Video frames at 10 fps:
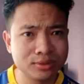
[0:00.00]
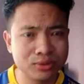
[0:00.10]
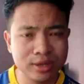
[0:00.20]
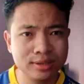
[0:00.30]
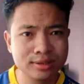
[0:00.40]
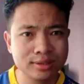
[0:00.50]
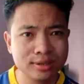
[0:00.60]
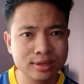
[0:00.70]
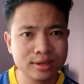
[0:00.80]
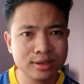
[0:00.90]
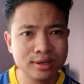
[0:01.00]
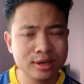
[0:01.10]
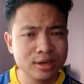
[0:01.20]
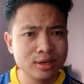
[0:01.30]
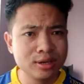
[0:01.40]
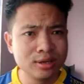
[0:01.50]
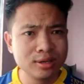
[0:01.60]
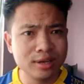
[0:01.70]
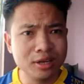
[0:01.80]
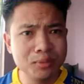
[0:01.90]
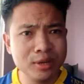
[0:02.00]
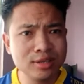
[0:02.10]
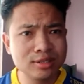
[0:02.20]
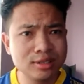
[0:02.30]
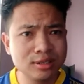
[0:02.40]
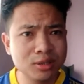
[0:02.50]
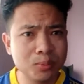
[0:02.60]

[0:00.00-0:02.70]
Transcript: Right? Elements are the